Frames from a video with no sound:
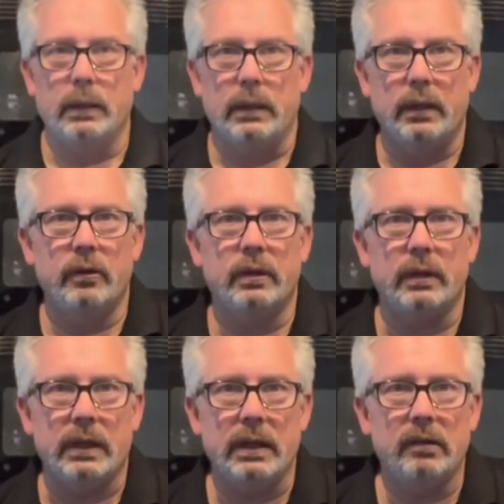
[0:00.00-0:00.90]
Is
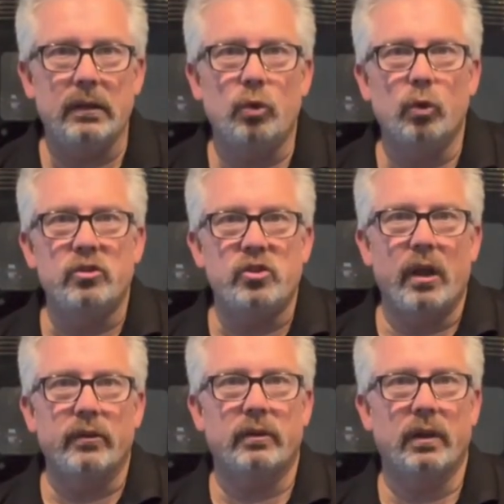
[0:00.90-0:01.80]
it easy to
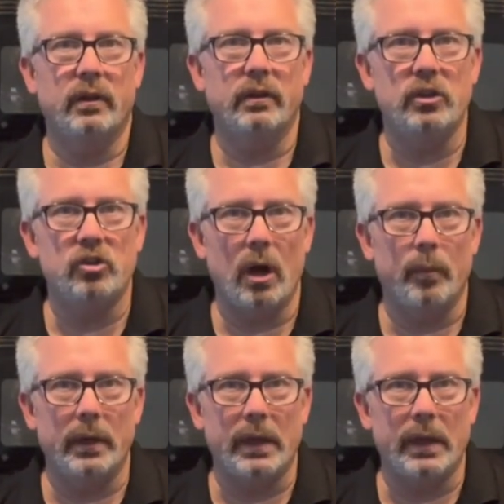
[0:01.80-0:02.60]
adjust the sharpening